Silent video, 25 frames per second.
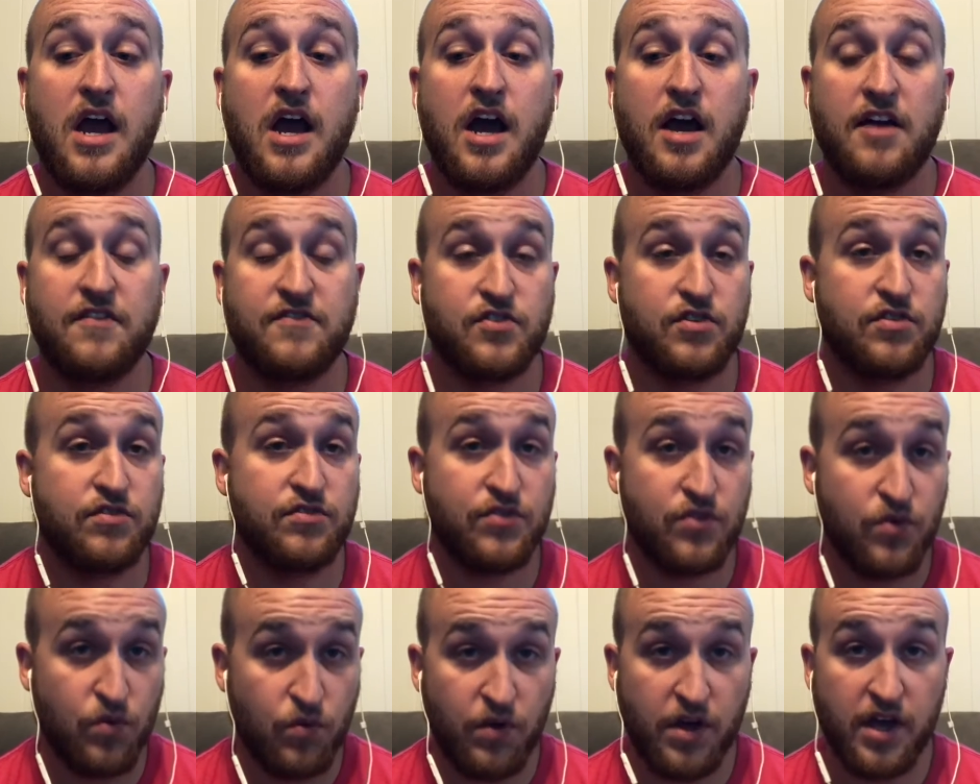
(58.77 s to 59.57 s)
I've
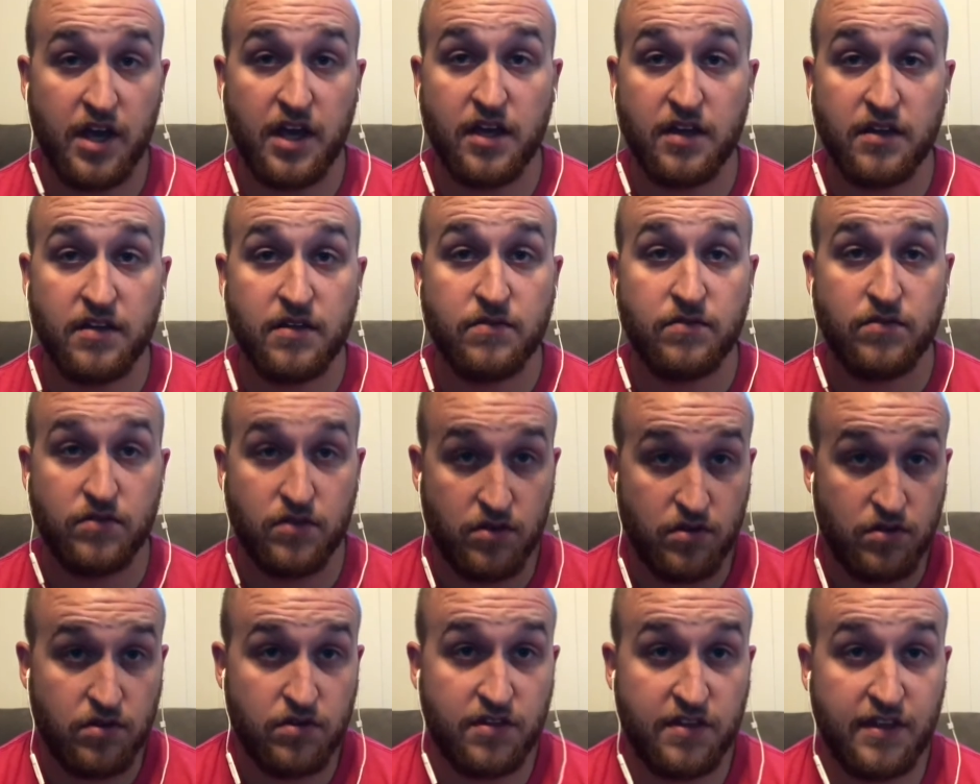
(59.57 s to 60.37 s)
turned away
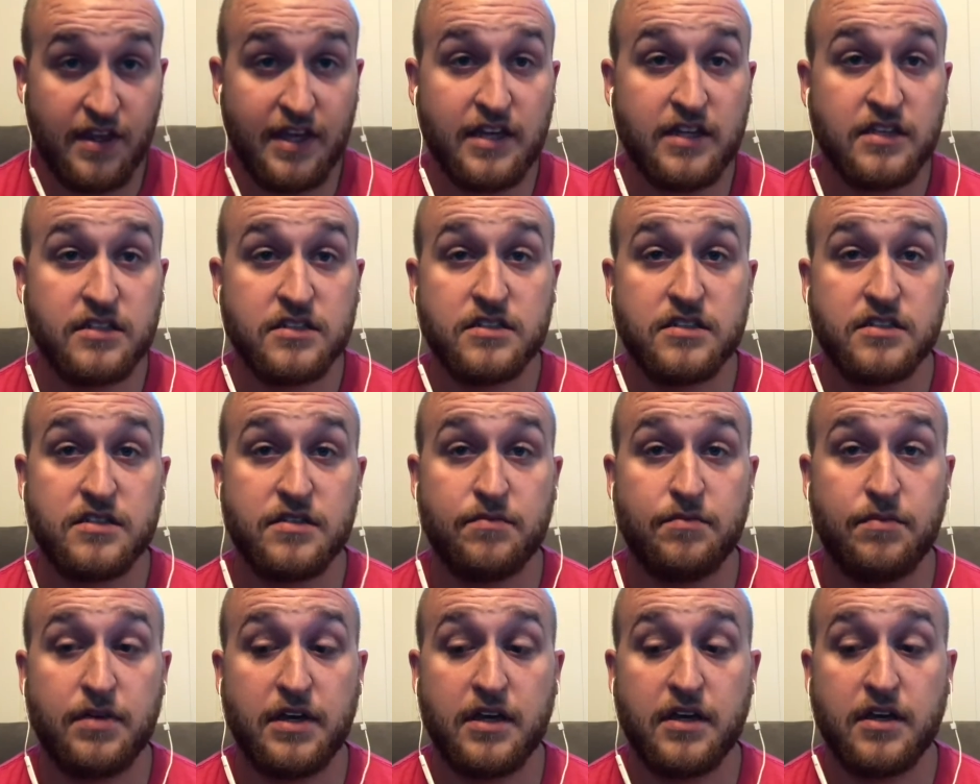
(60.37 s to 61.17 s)
things
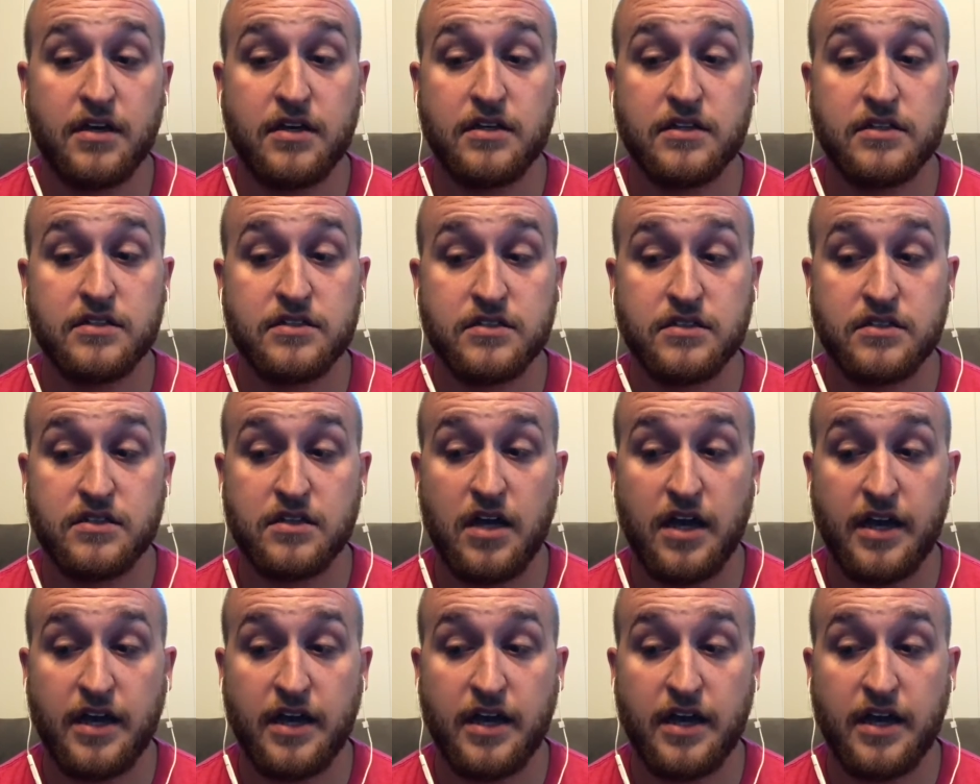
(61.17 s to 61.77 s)
because